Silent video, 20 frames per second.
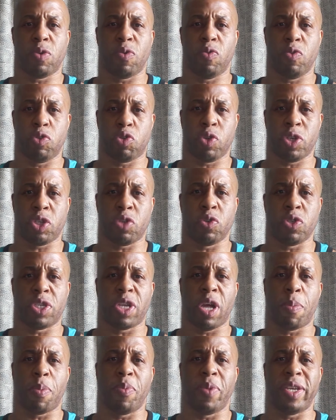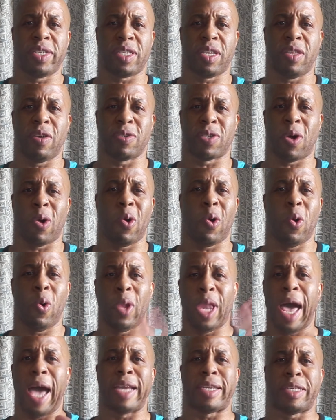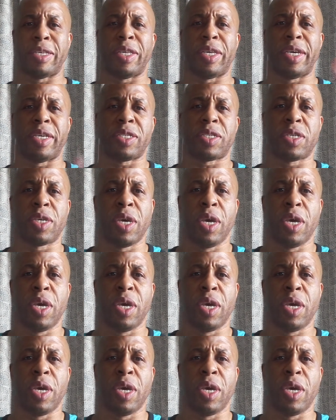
nutritional supplements, and there's a whole lot to this.